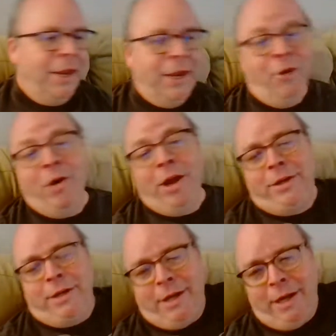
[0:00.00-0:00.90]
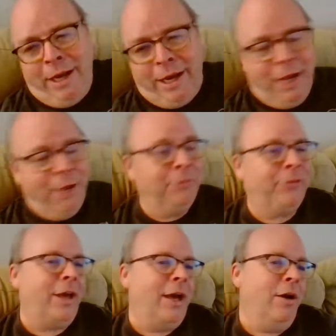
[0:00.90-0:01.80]
You know what? It
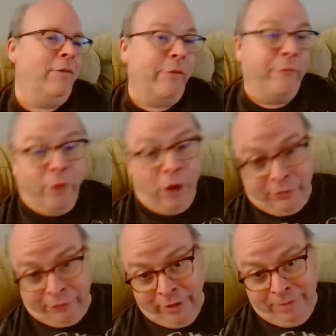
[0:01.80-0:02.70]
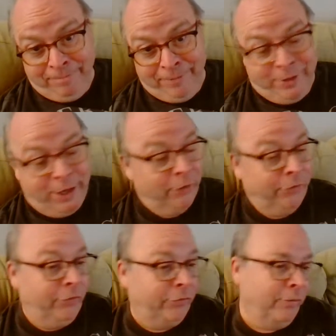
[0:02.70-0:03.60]
comes out of a faucet in
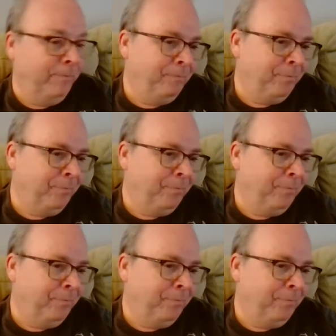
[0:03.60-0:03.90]
Texas.